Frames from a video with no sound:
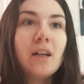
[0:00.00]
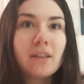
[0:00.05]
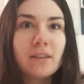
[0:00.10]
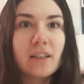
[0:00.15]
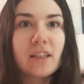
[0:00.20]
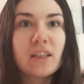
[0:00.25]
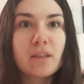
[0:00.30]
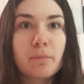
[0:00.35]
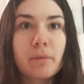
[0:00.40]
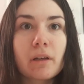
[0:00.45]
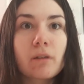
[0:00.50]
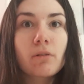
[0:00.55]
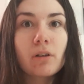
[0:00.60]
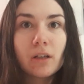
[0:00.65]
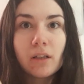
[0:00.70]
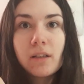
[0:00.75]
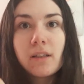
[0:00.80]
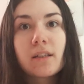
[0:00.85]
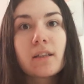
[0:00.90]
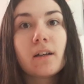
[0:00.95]
the
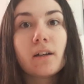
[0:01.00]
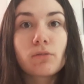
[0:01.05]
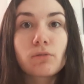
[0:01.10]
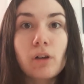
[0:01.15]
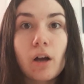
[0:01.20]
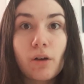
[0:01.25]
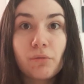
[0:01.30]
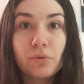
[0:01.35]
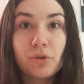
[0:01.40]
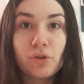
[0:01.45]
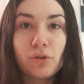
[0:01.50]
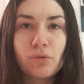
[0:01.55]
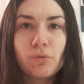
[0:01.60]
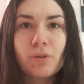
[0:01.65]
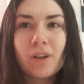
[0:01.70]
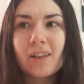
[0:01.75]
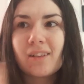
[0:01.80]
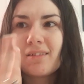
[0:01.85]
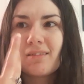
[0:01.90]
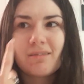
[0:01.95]
spirits around
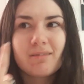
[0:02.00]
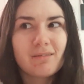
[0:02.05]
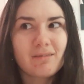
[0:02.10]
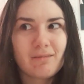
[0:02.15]
you and